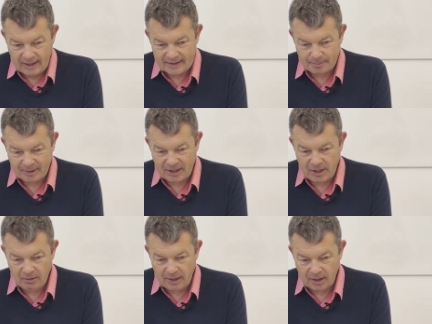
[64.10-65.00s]
is a
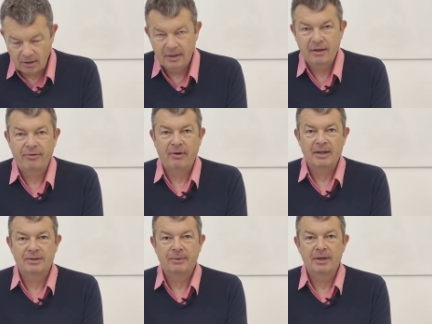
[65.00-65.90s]
peculiar kind of
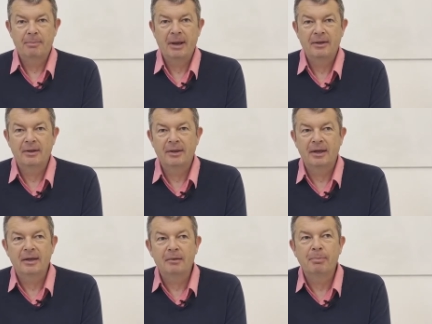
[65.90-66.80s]
threat to independent
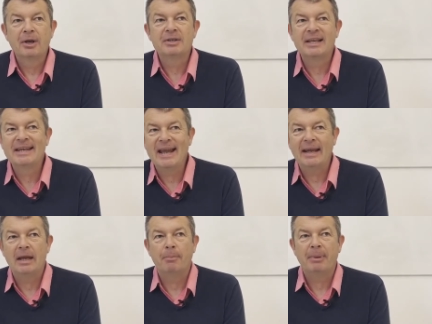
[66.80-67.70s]
thinking because,
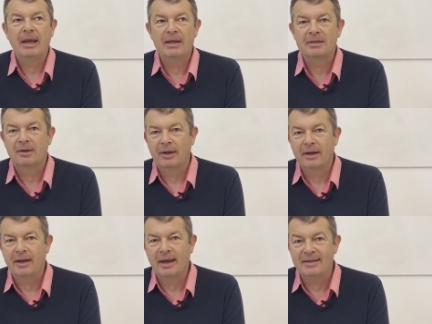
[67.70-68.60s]
again, it appears
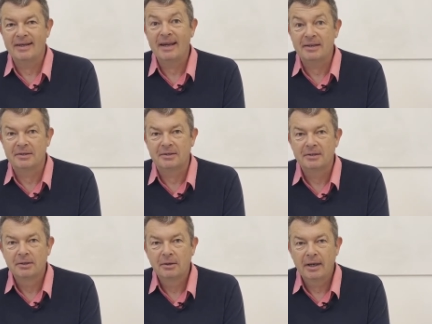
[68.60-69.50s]
like it
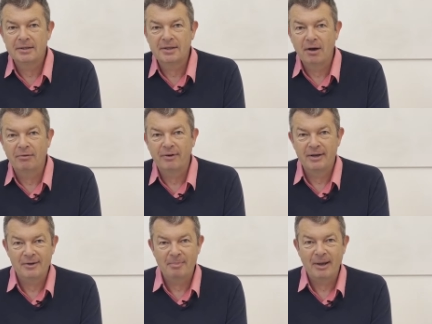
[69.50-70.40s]
is itself
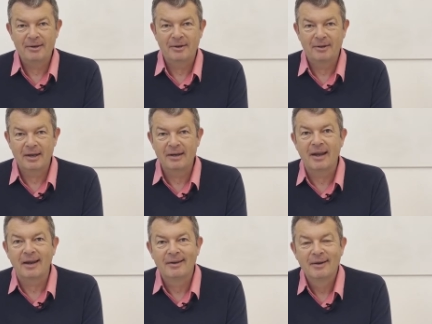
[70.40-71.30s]
independent
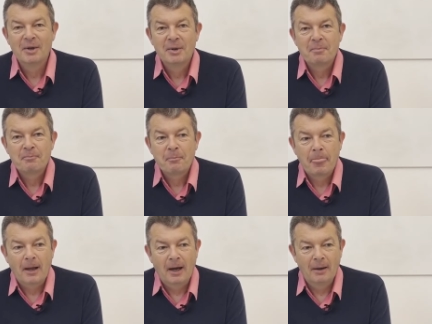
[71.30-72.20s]
thinking.
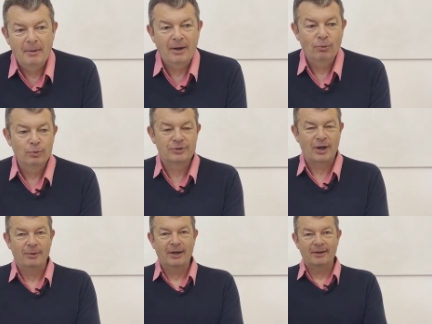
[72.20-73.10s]
Um, and
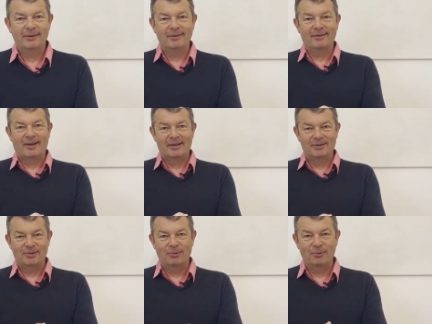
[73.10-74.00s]
also, it
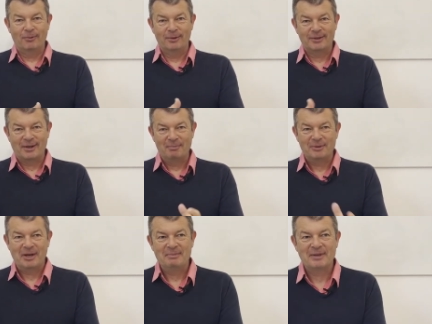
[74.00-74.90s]
does
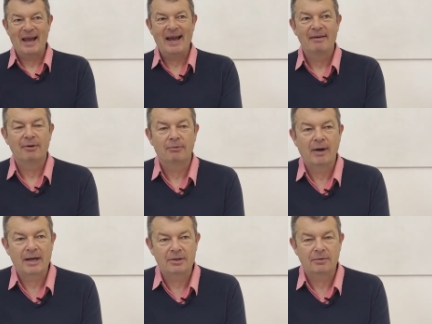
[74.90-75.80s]
sometimes have a,
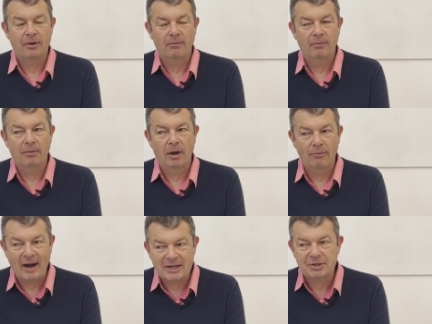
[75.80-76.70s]
a, a
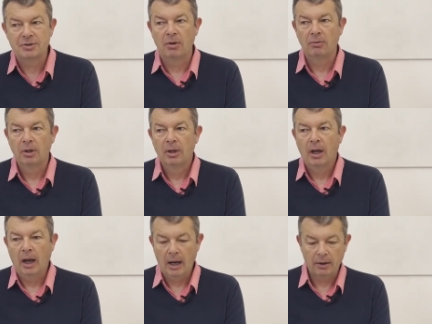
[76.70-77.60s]
rational,
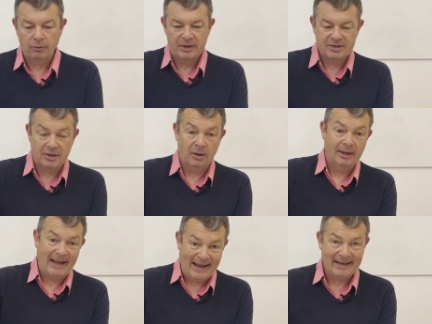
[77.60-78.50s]
uh,
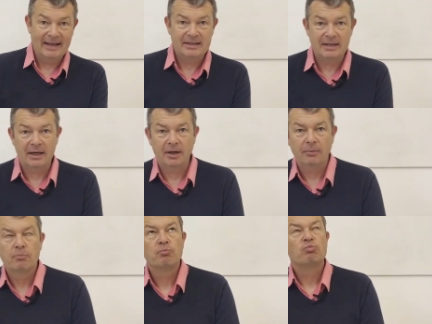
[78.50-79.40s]
critical, and analytic